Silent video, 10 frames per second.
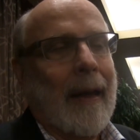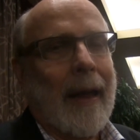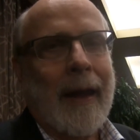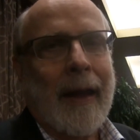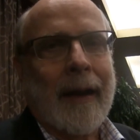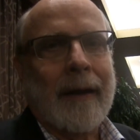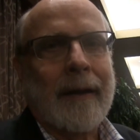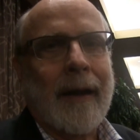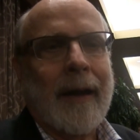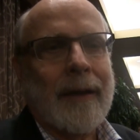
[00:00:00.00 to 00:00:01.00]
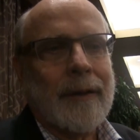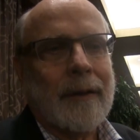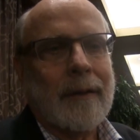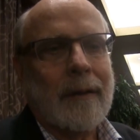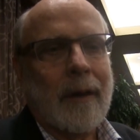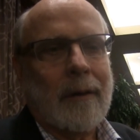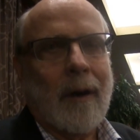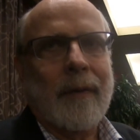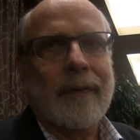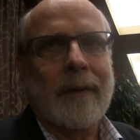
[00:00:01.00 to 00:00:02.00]
And it has a
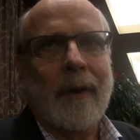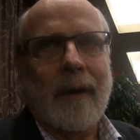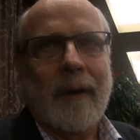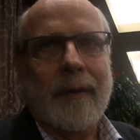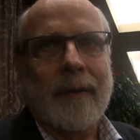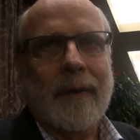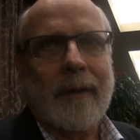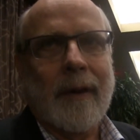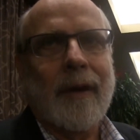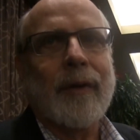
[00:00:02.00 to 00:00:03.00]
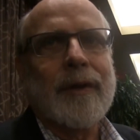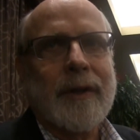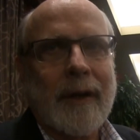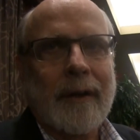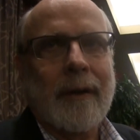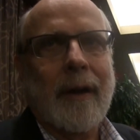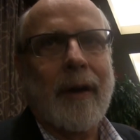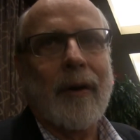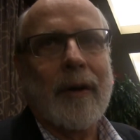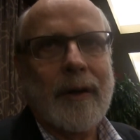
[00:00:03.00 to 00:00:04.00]
car of interesting
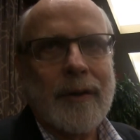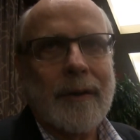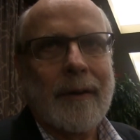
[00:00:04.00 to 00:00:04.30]
heritage.